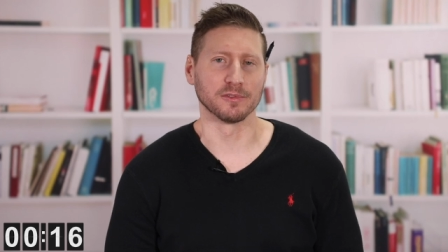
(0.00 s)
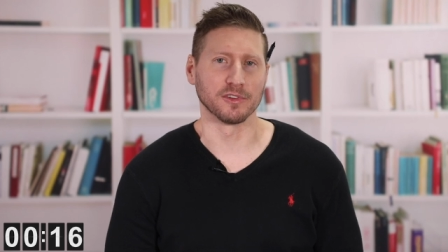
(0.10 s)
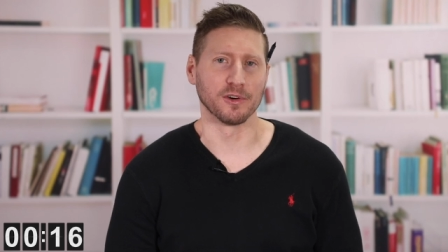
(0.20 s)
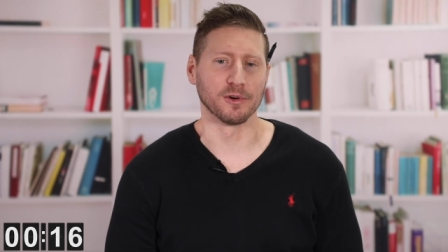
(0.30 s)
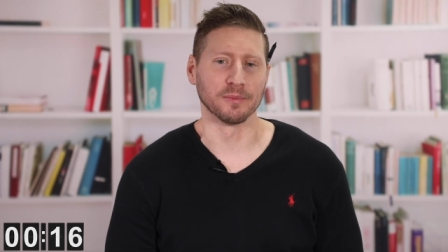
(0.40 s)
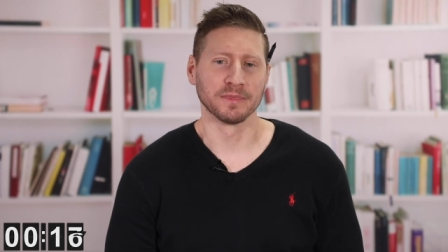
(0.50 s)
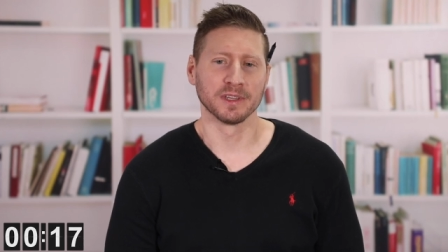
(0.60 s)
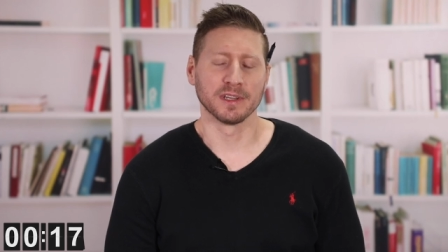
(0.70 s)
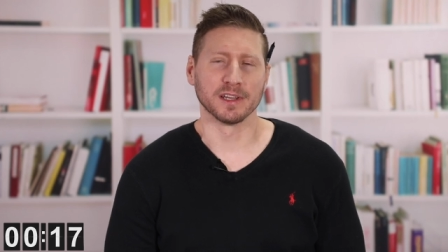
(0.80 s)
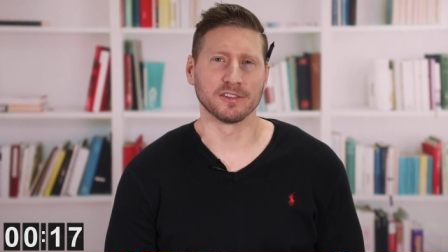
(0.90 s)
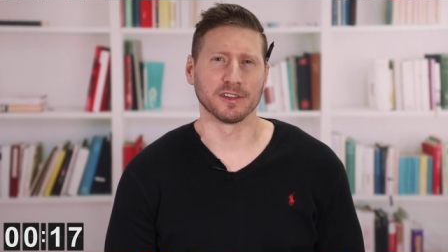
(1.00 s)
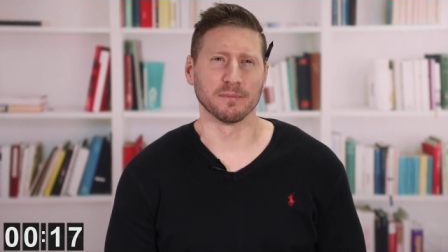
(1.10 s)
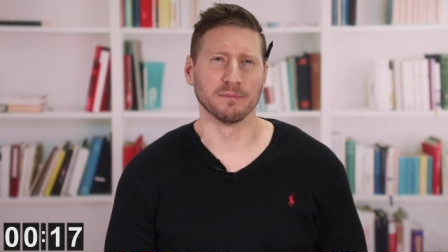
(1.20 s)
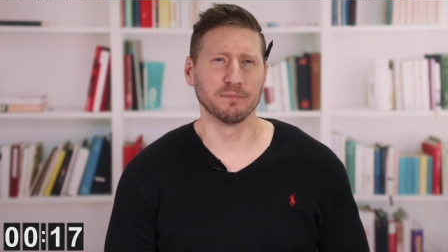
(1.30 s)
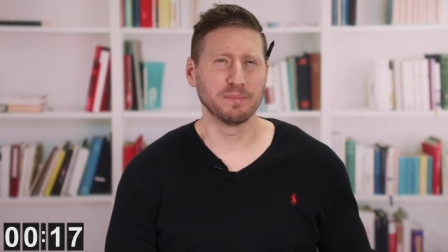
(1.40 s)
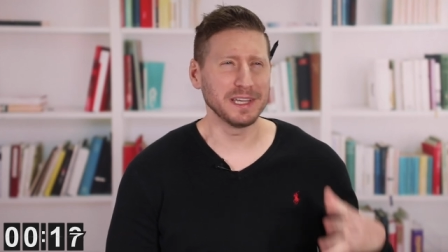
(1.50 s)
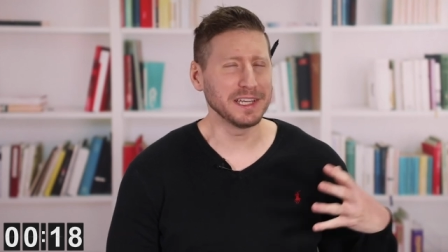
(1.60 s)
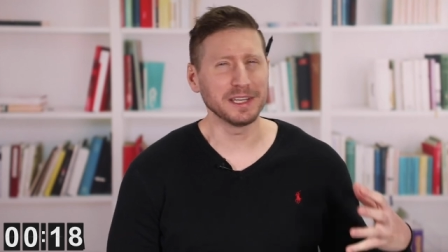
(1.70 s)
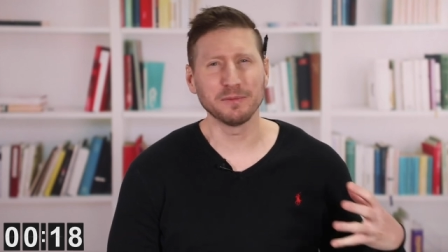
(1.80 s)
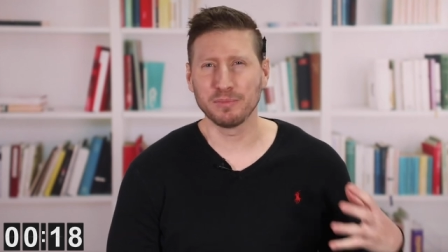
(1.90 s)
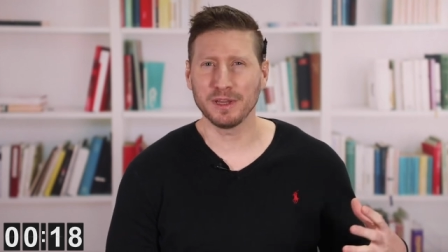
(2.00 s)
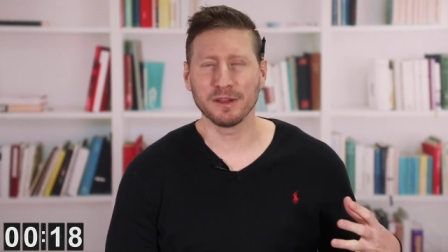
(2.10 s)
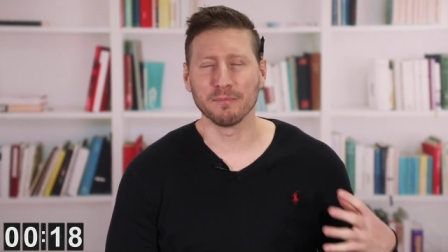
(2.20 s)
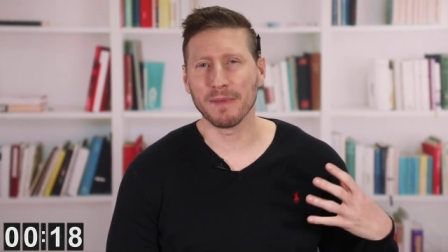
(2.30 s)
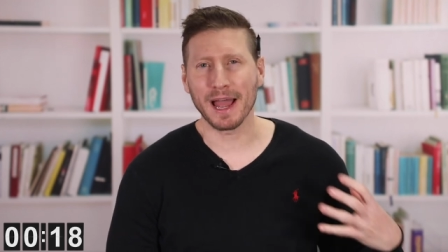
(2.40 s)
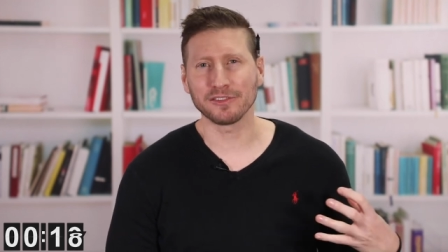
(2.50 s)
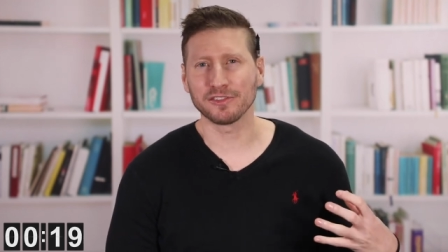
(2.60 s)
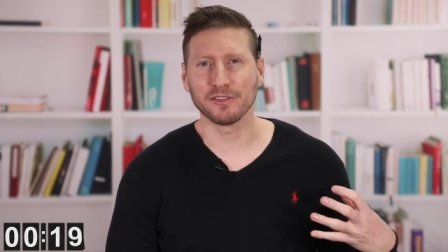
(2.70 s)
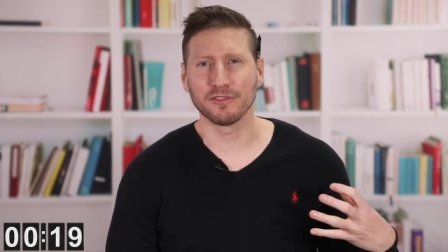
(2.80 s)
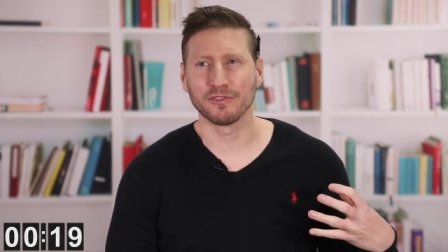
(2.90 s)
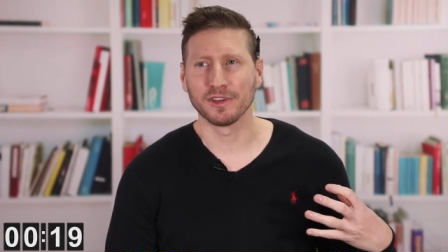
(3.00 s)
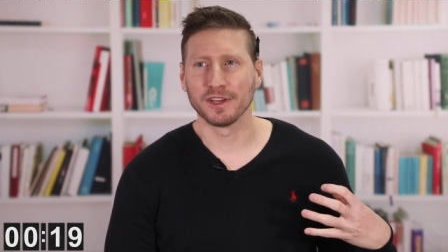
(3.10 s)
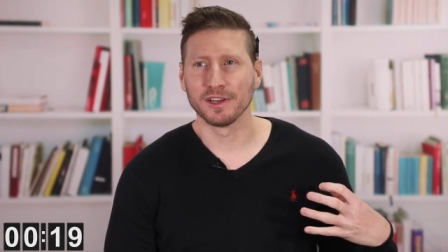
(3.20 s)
So it's a big, big, massive